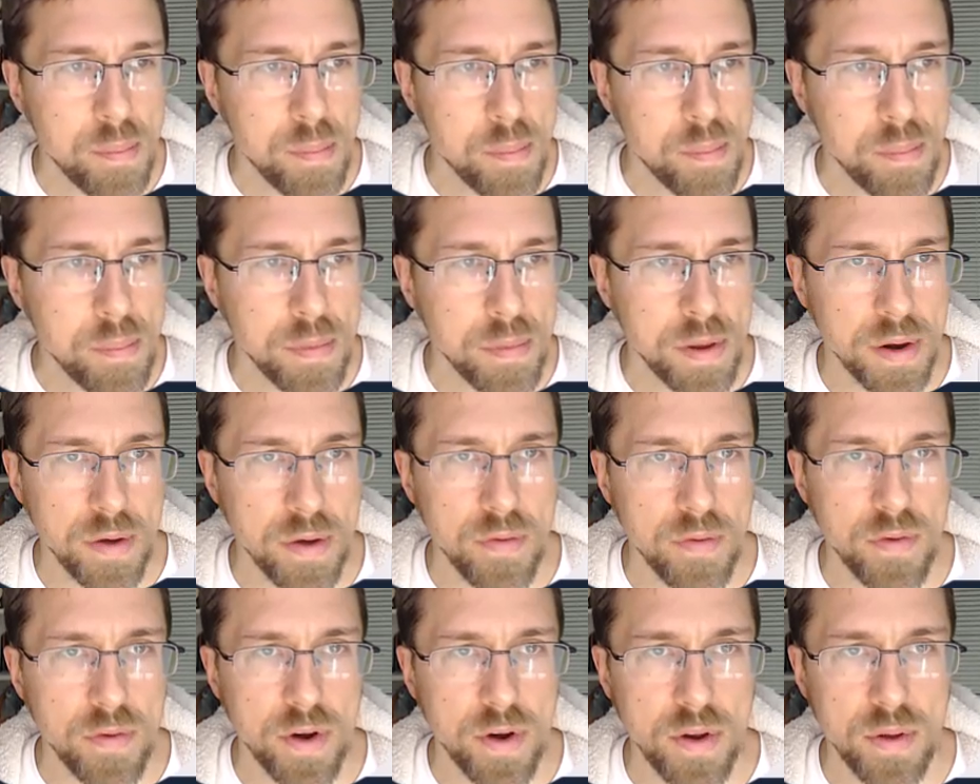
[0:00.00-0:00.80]
If
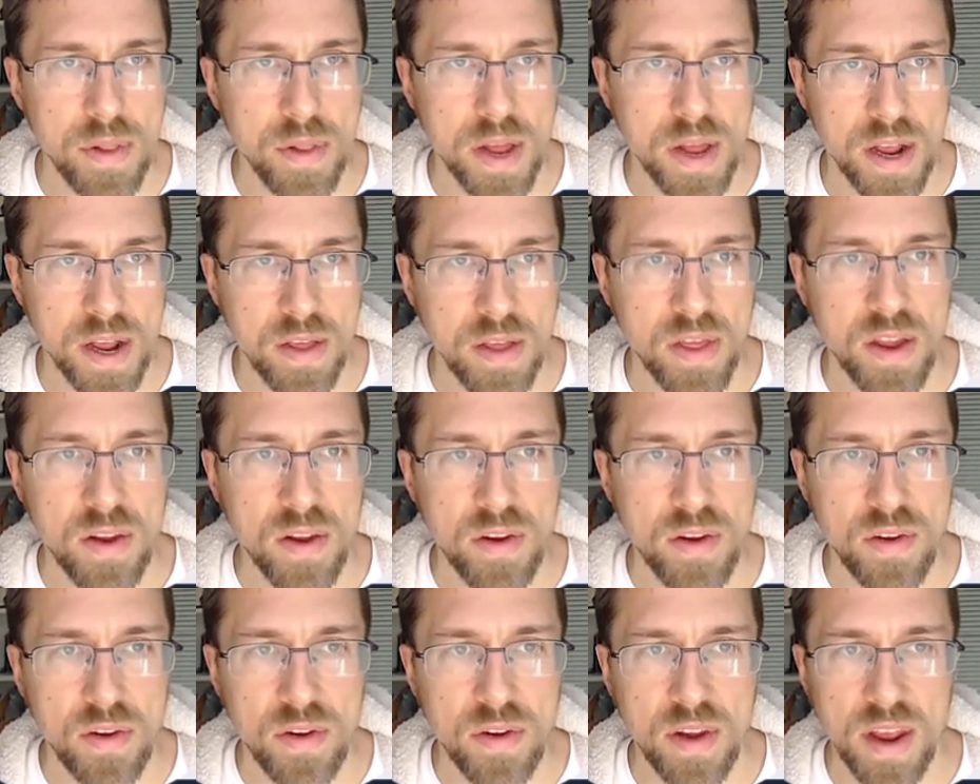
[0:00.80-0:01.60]
we do it like this,
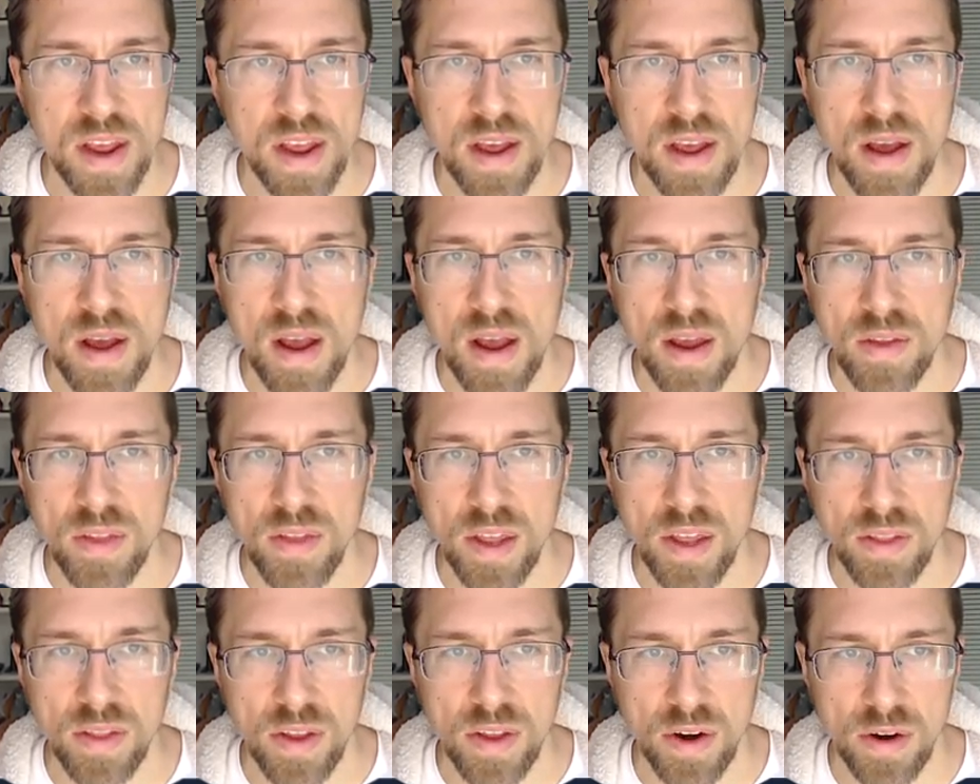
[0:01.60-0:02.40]
you see that
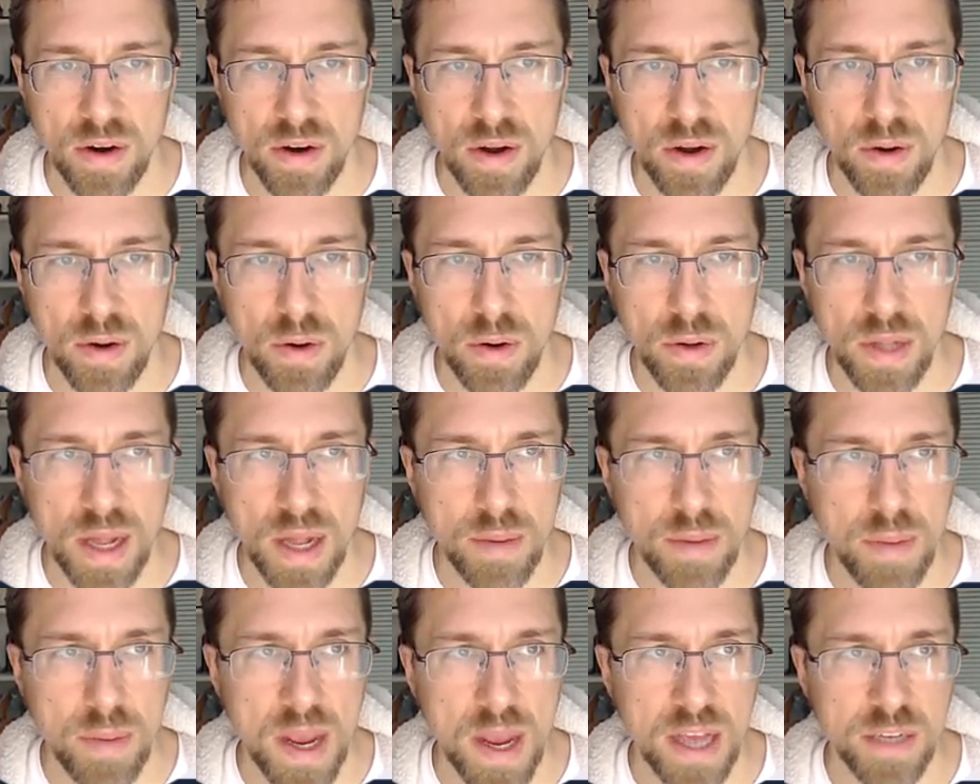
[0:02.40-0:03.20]
there are a whole lot of
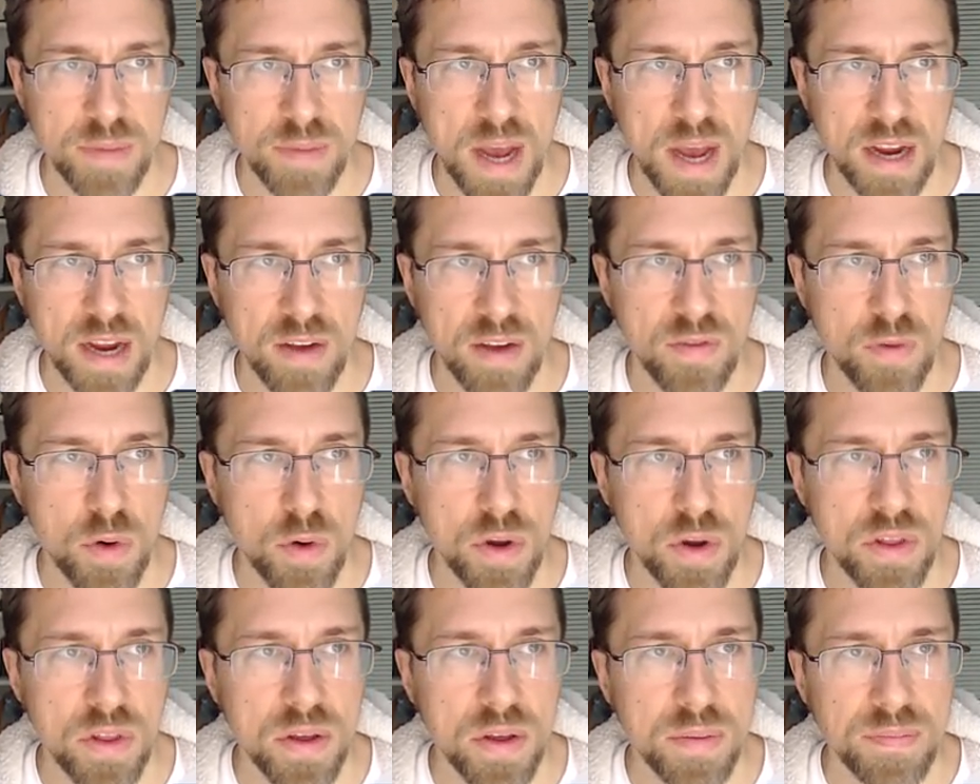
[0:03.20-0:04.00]
bands back and
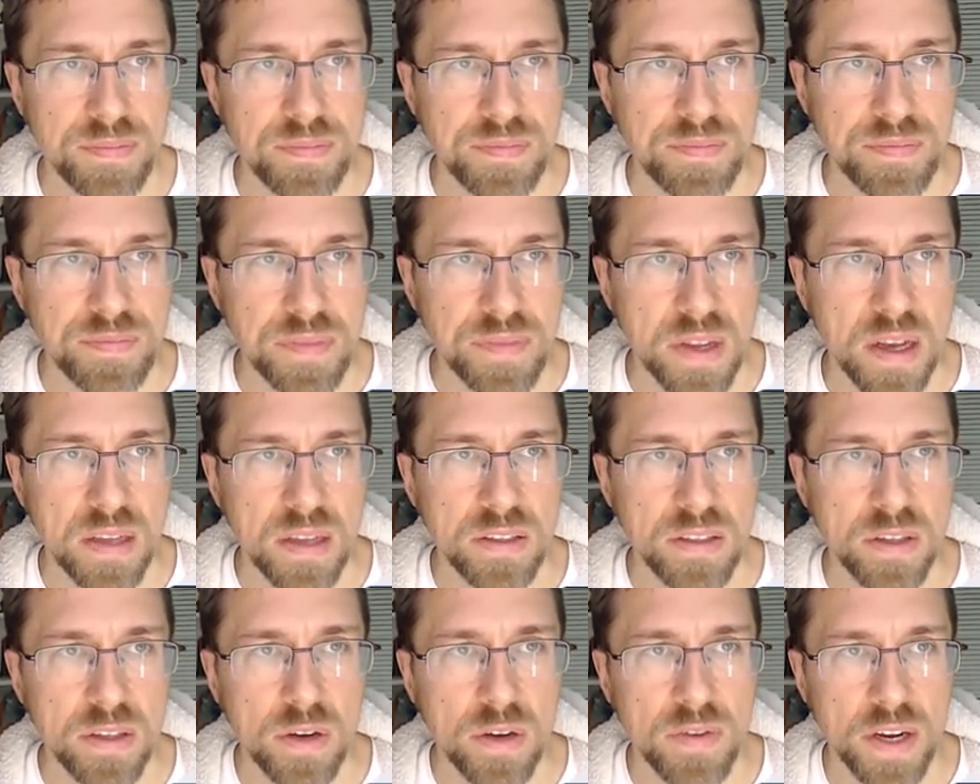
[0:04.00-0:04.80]
forth. And
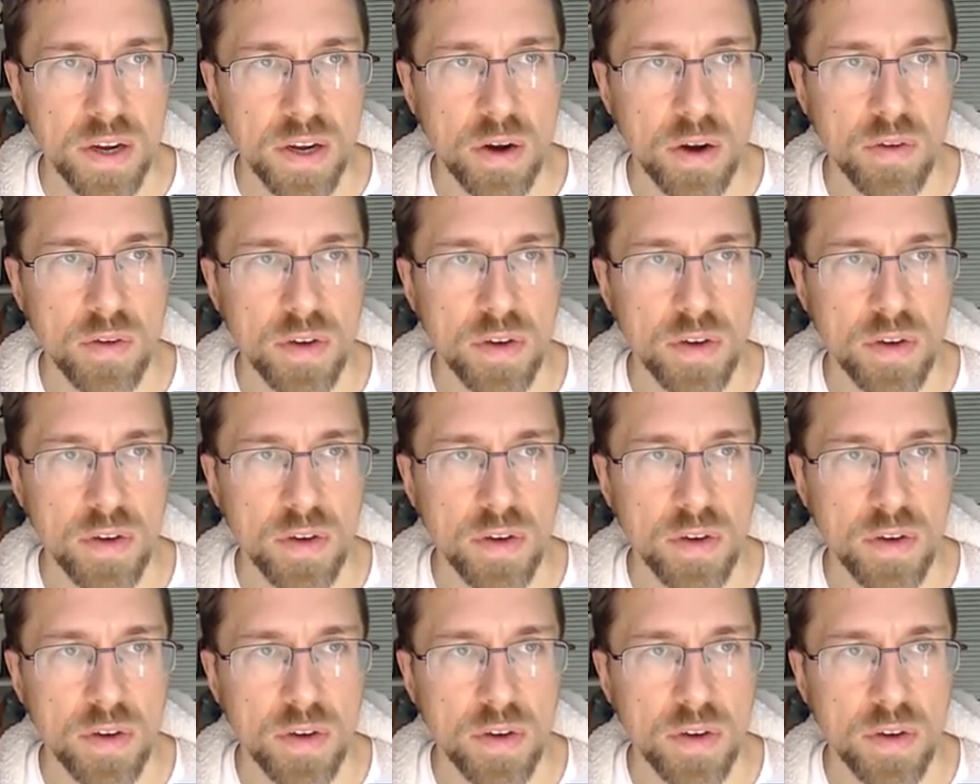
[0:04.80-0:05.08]
so if I go over to